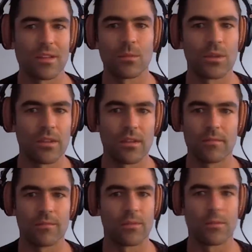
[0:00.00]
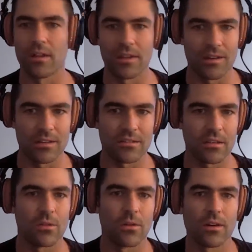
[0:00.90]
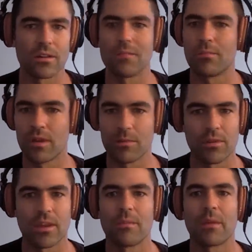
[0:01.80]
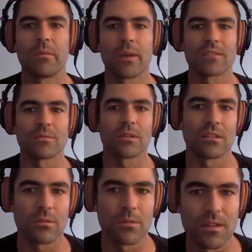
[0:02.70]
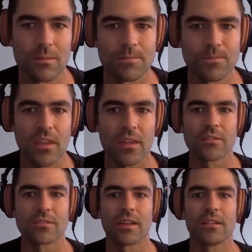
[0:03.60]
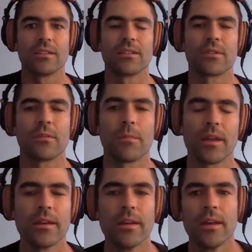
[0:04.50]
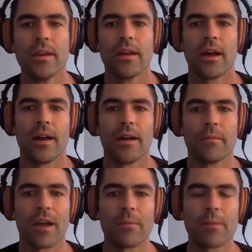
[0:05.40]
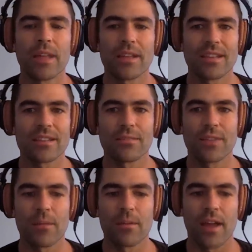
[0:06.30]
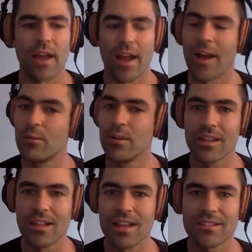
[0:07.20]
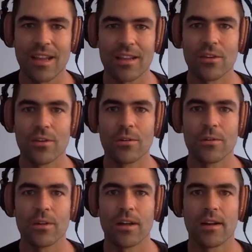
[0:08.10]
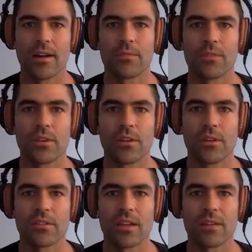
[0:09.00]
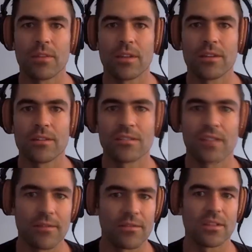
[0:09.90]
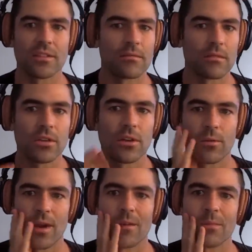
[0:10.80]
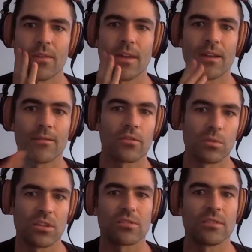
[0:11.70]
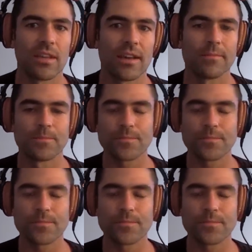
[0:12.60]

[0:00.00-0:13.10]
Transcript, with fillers: with it from all areas of the court and in point play, maybe my experience would have been, you know, slightly different. But I remember that Tecnifibre, I really liked it. I know, you know, there's a lot of players that I've seen, you know, around me that have switched to that